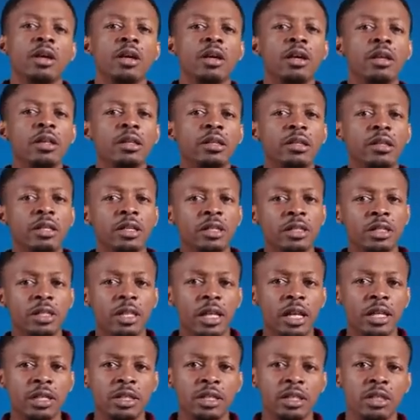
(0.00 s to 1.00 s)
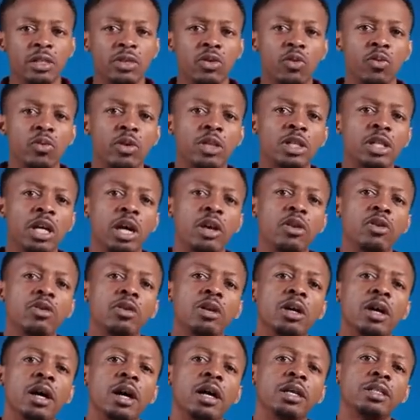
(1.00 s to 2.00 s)
In this lesson, we shall
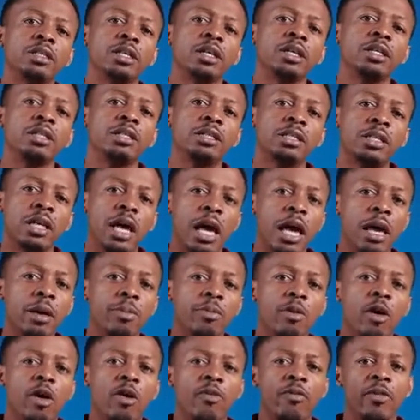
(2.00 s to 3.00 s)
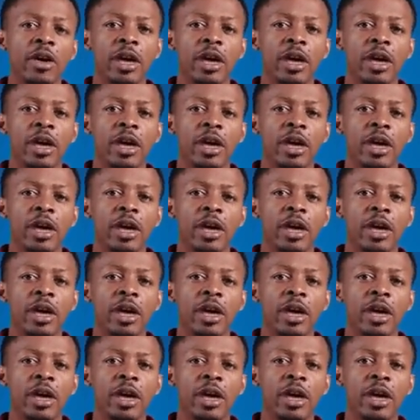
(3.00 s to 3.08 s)
look at a type of